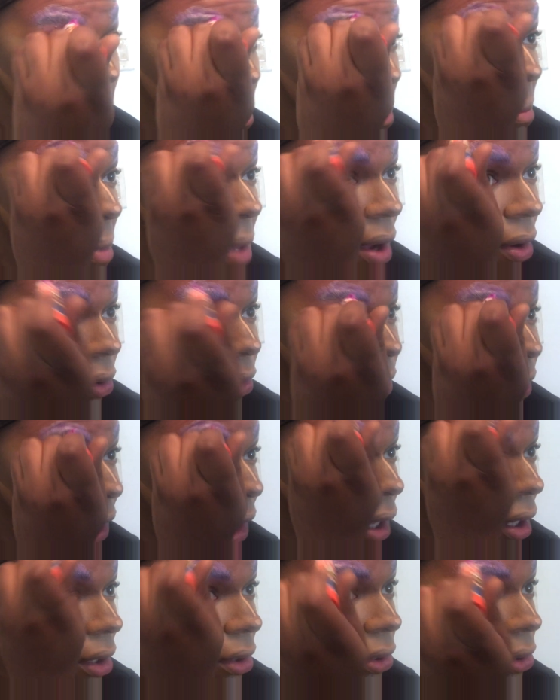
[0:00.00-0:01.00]
melt
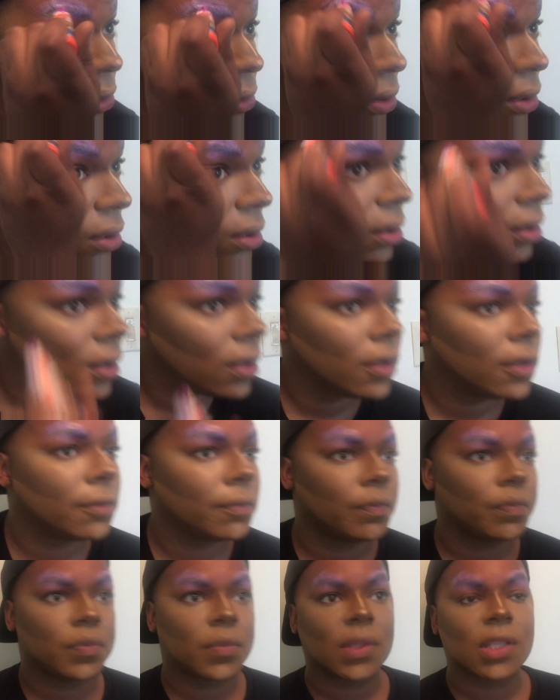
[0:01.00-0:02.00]
that glue.
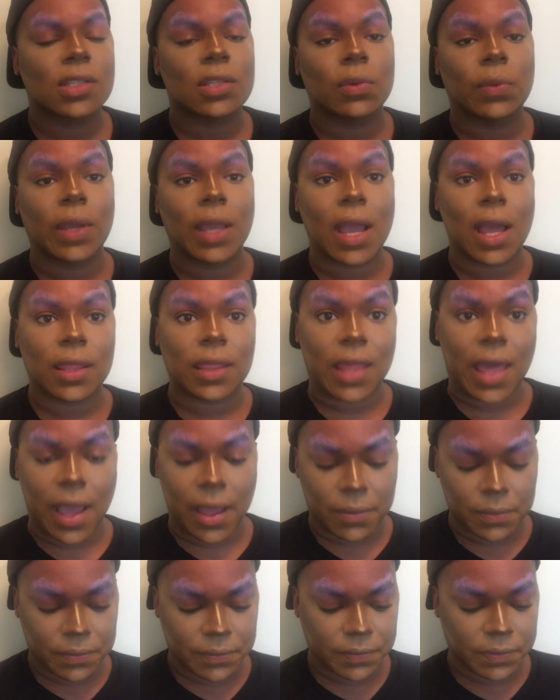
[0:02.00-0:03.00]
So we got
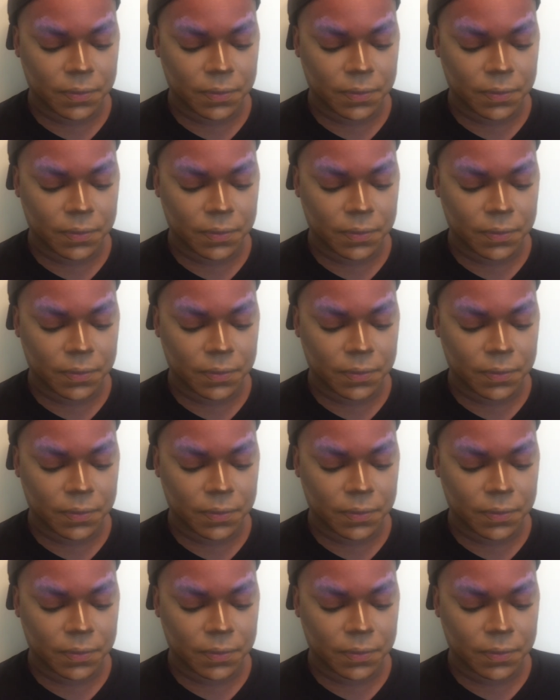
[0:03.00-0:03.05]
that.